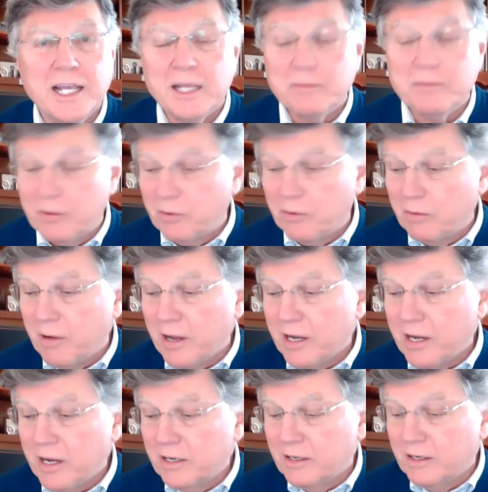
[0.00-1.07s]
Let me
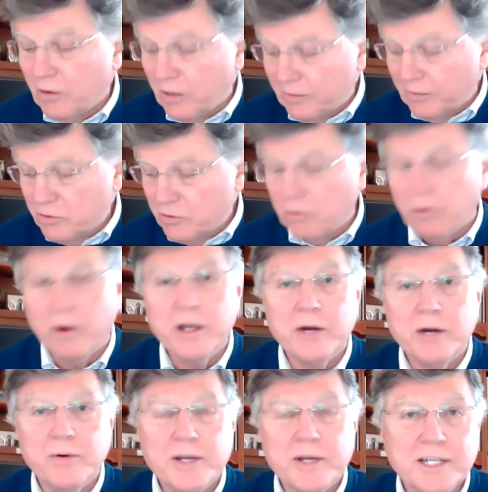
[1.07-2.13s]
remind all of you who are
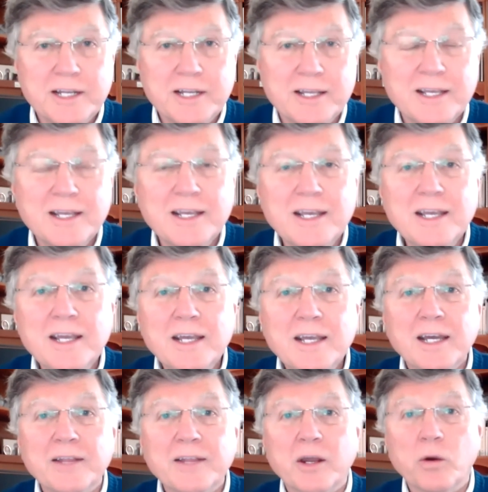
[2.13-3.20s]
interested
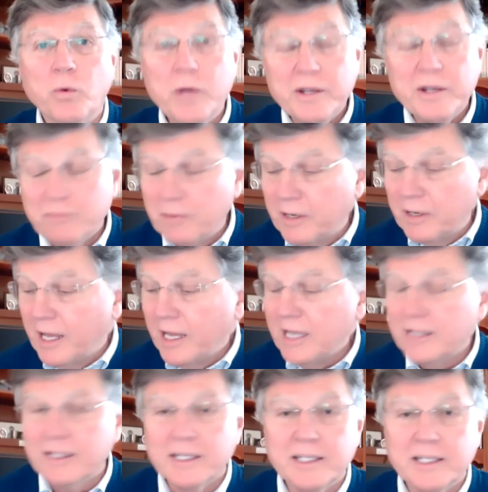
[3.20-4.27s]
that a week from today,
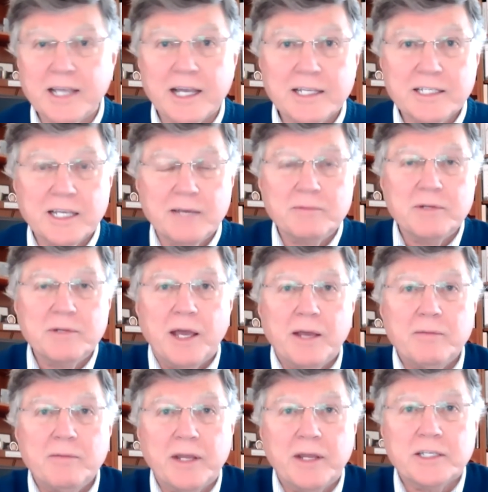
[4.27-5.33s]
at the exact same
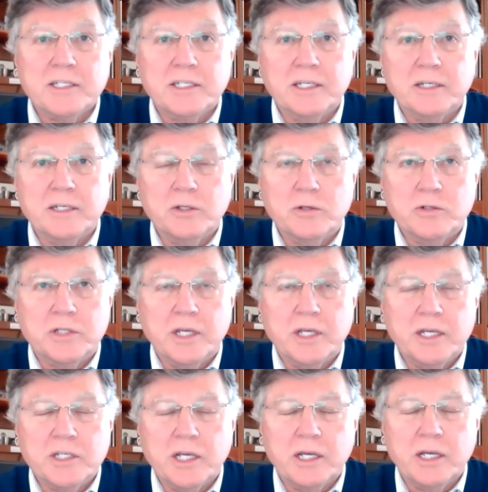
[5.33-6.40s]
time, next uh,
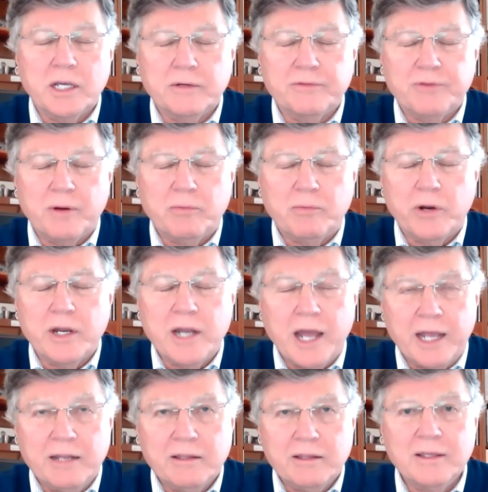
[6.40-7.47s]
Tuesday, uh, February
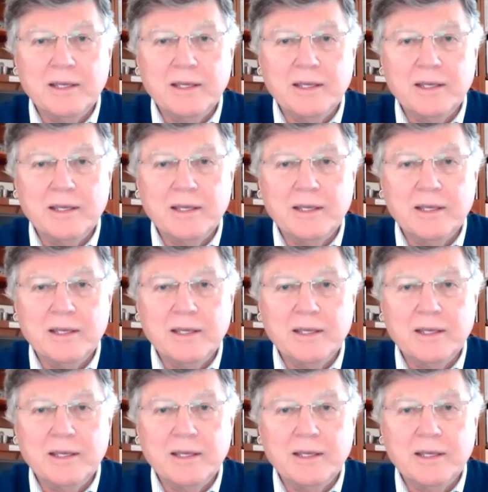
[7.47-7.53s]
9th,